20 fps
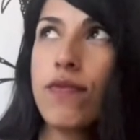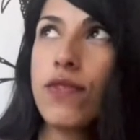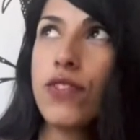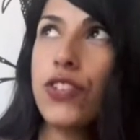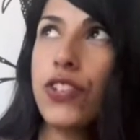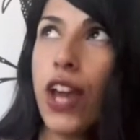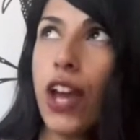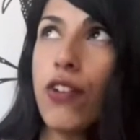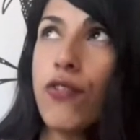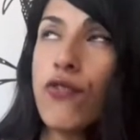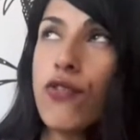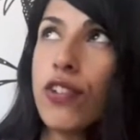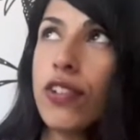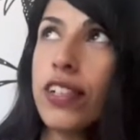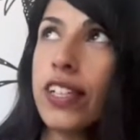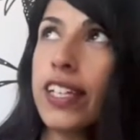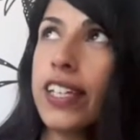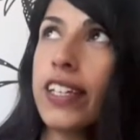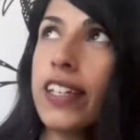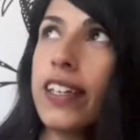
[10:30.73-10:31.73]

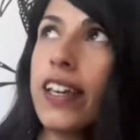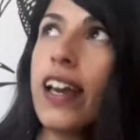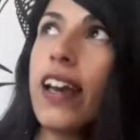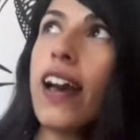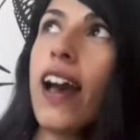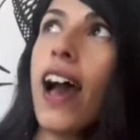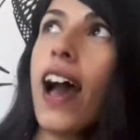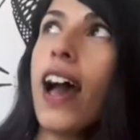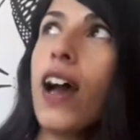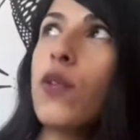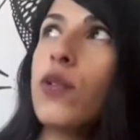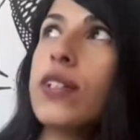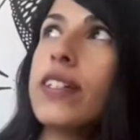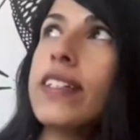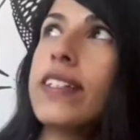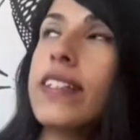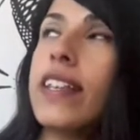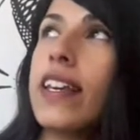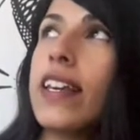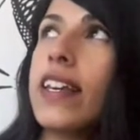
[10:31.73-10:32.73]
generally, I would
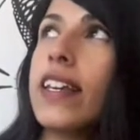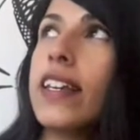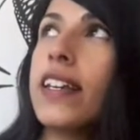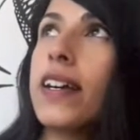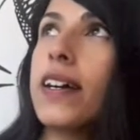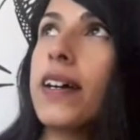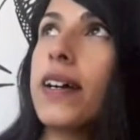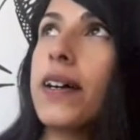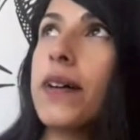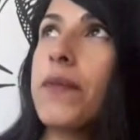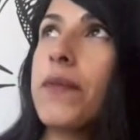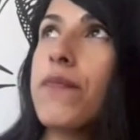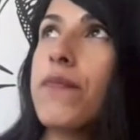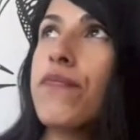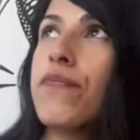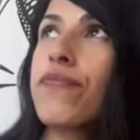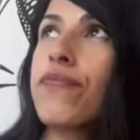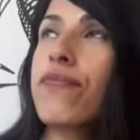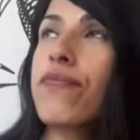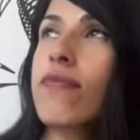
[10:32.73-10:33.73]
say
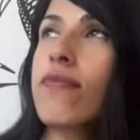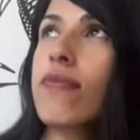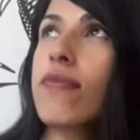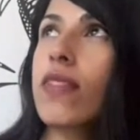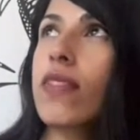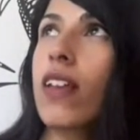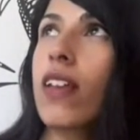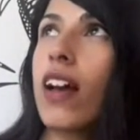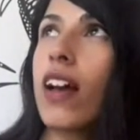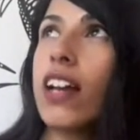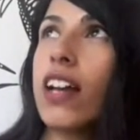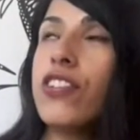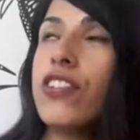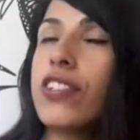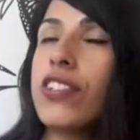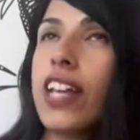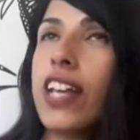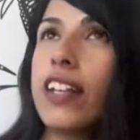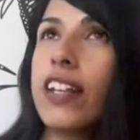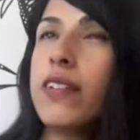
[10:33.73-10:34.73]
I
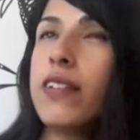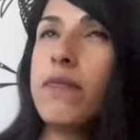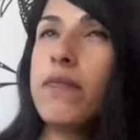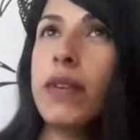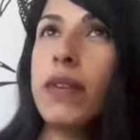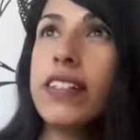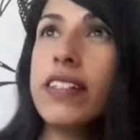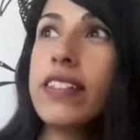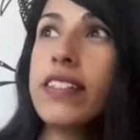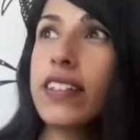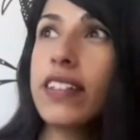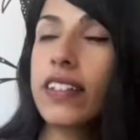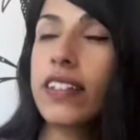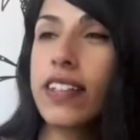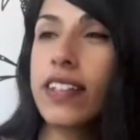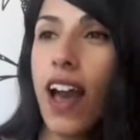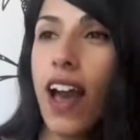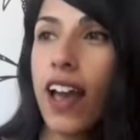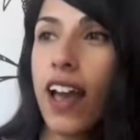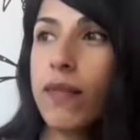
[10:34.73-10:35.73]
just had an
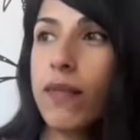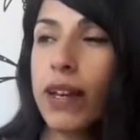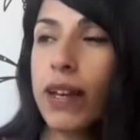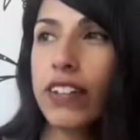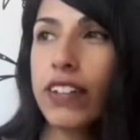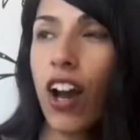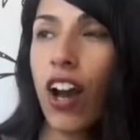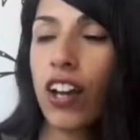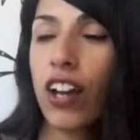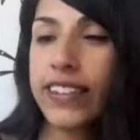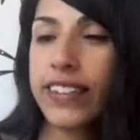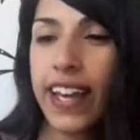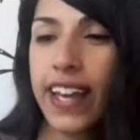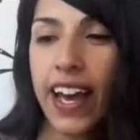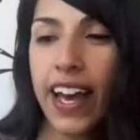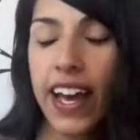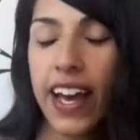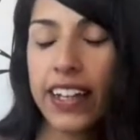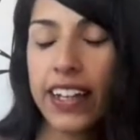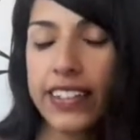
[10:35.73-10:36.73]
amazing time at
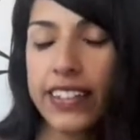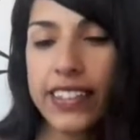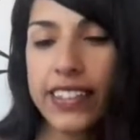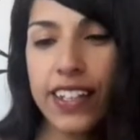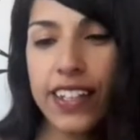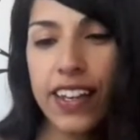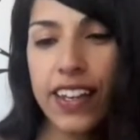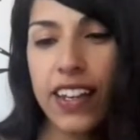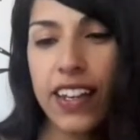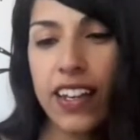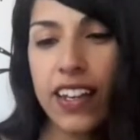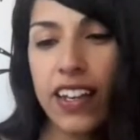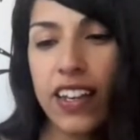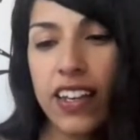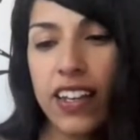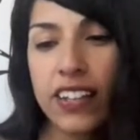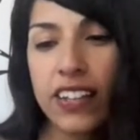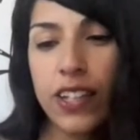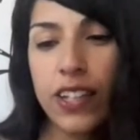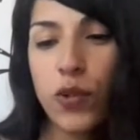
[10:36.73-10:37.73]
Contact.
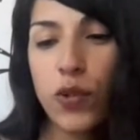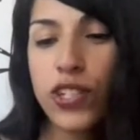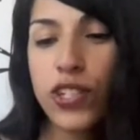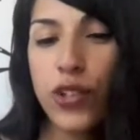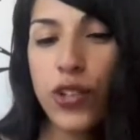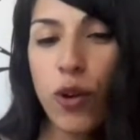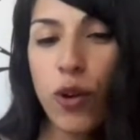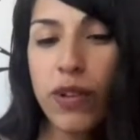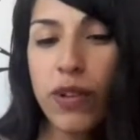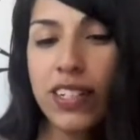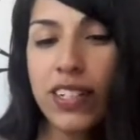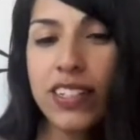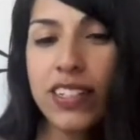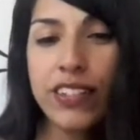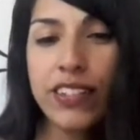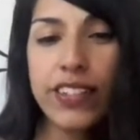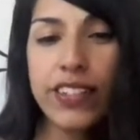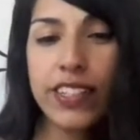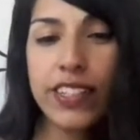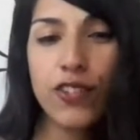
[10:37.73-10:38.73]
There were so many
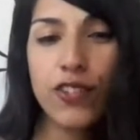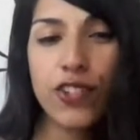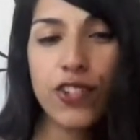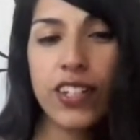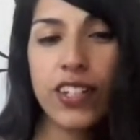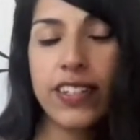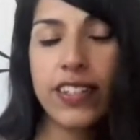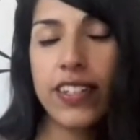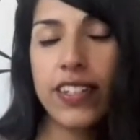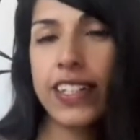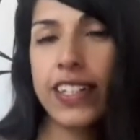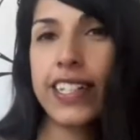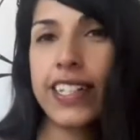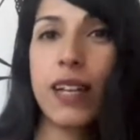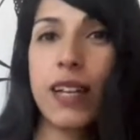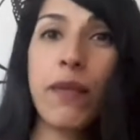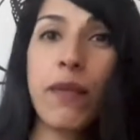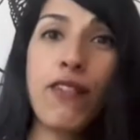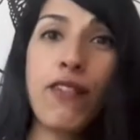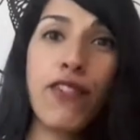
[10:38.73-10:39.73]
little synchronicities.
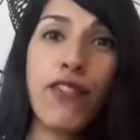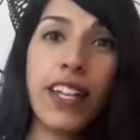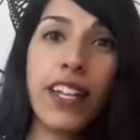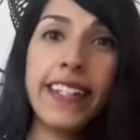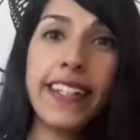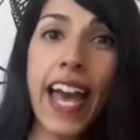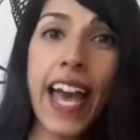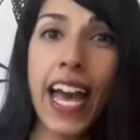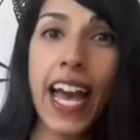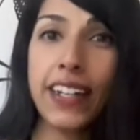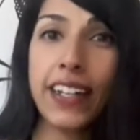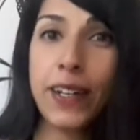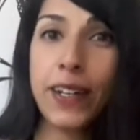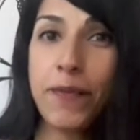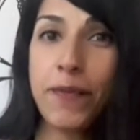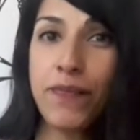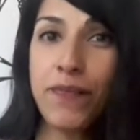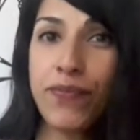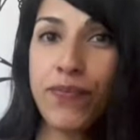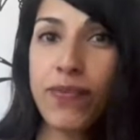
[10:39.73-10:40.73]
Like my friend
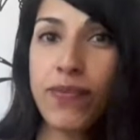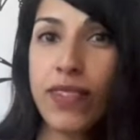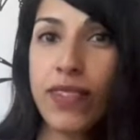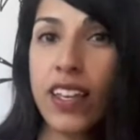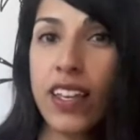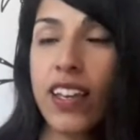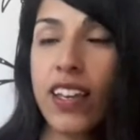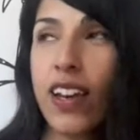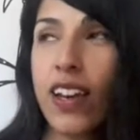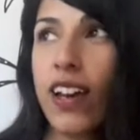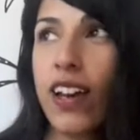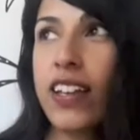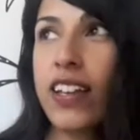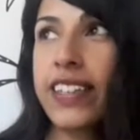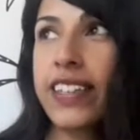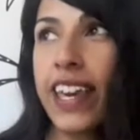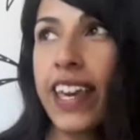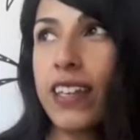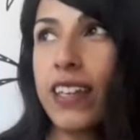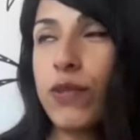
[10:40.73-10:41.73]
Adam
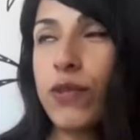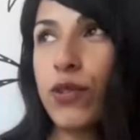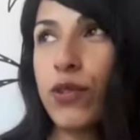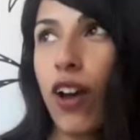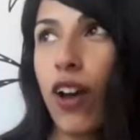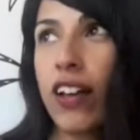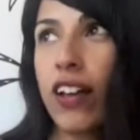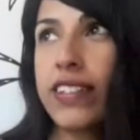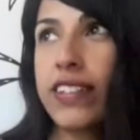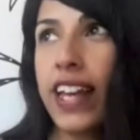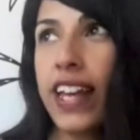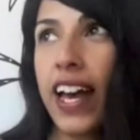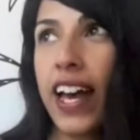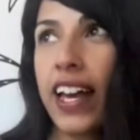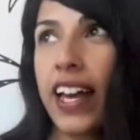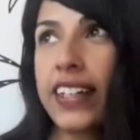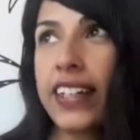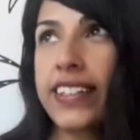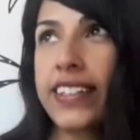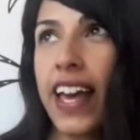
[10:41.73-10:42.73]
came to
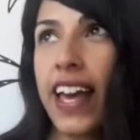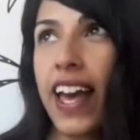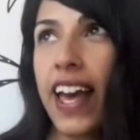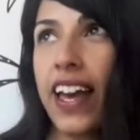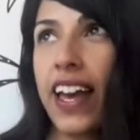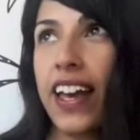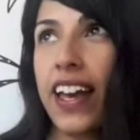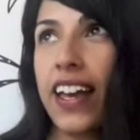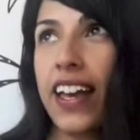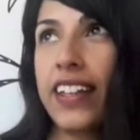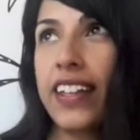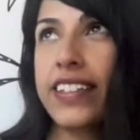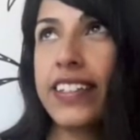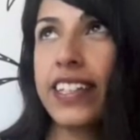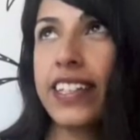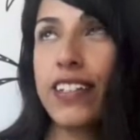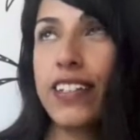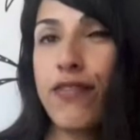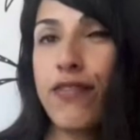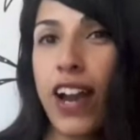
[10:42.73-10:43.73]
Contact and
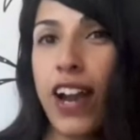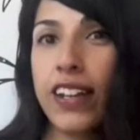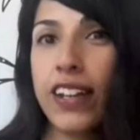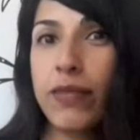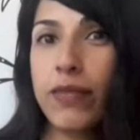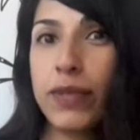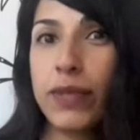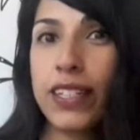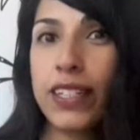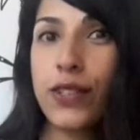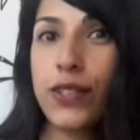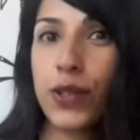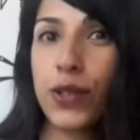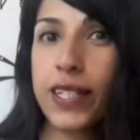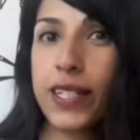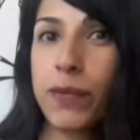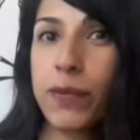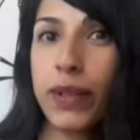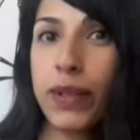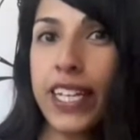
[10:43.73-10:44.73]
he invited me to
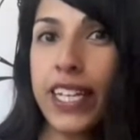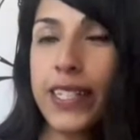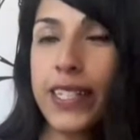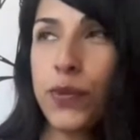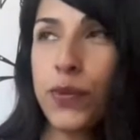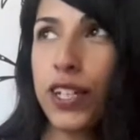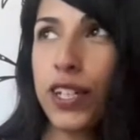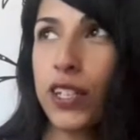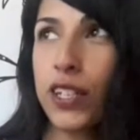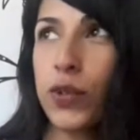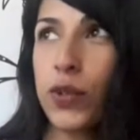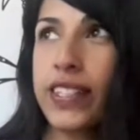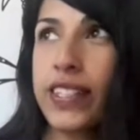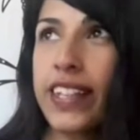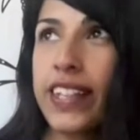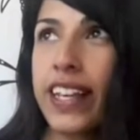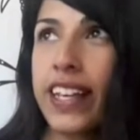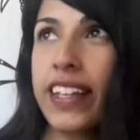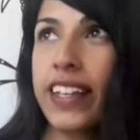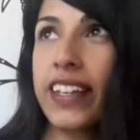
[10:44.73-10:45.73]
his place where he was
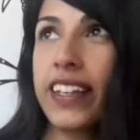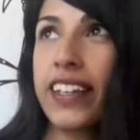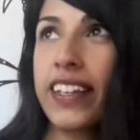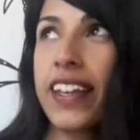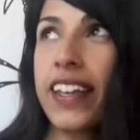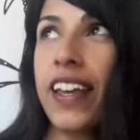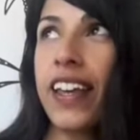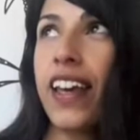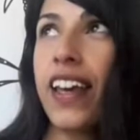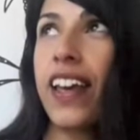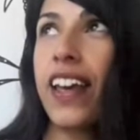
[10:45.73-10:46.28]
staying